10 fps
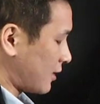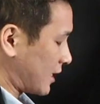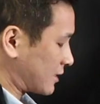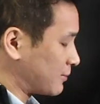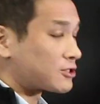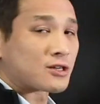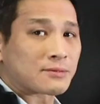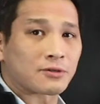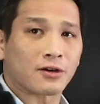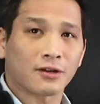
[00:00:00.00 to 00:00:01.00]
exponential
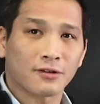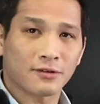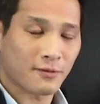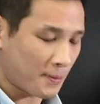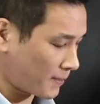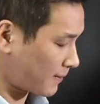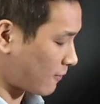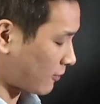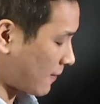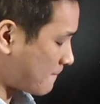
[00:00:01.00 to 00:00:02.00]
asymptotics.
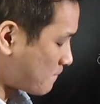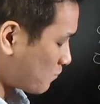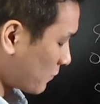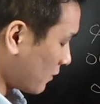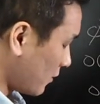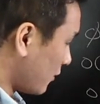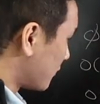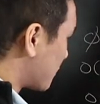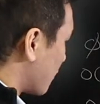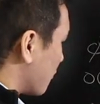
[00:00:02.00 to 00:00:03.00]
Okay?
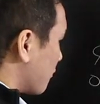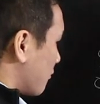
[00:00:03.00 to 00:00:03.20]
So